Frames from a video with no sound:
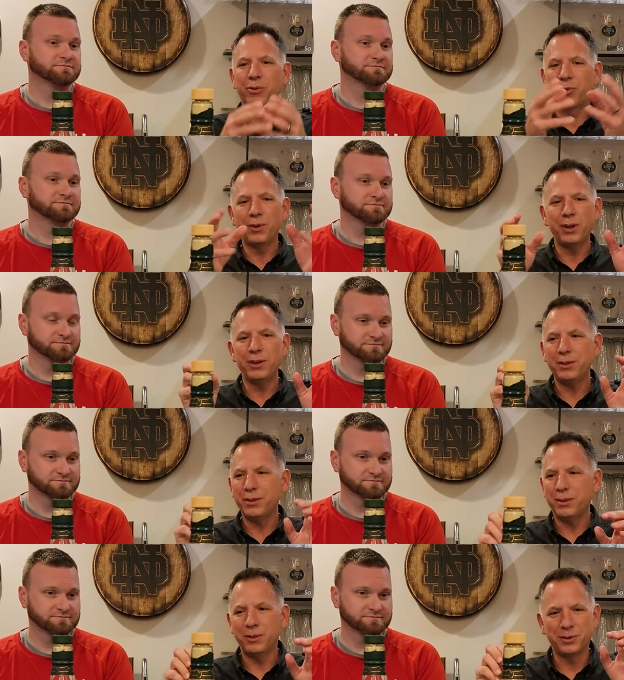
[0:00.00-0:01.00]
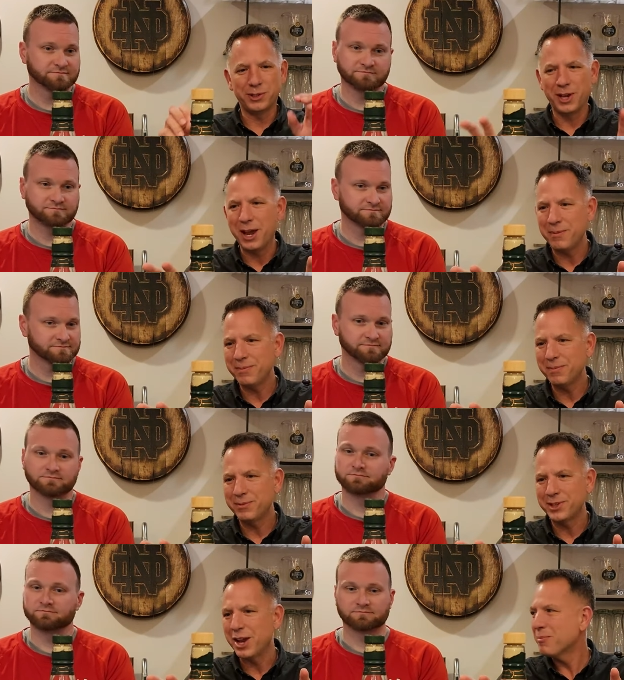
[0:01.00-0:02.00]
Speaker 1: Three same
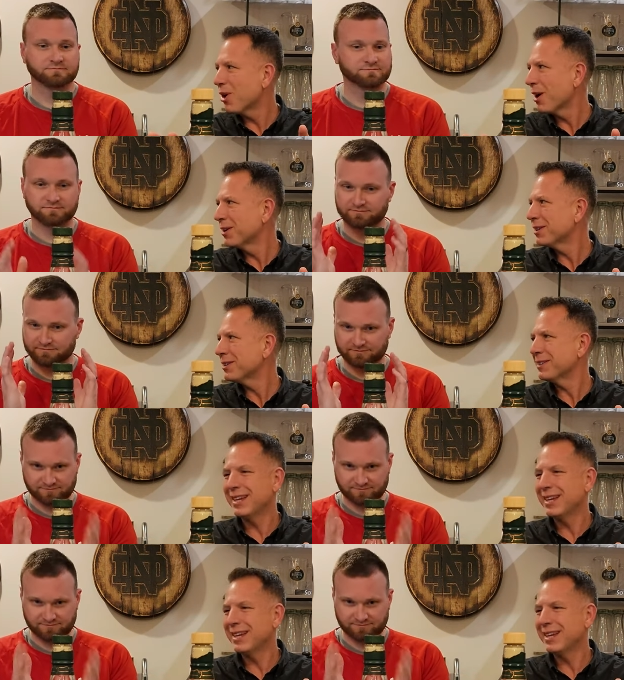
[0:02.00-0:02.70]
same product,